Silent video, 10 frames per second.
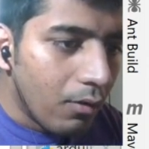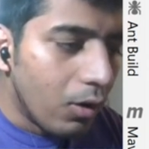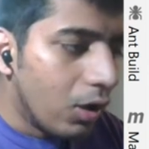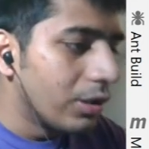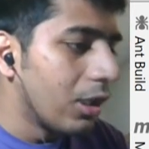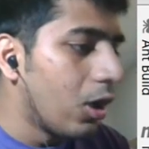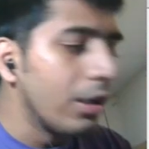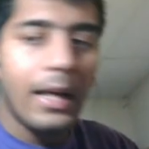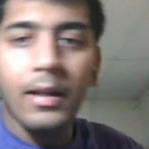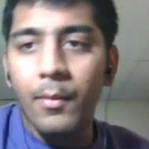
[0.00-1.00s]
was a
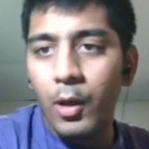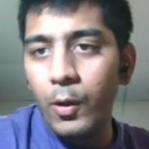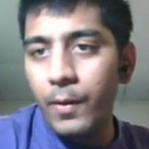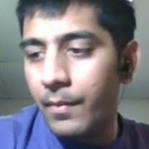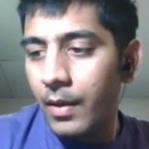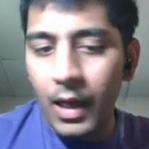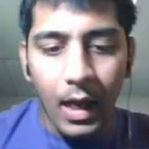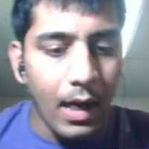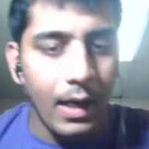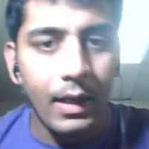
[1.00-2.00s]
long time ago.
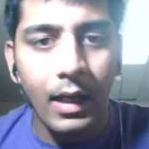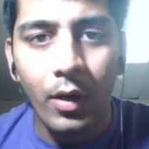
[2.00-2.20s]
And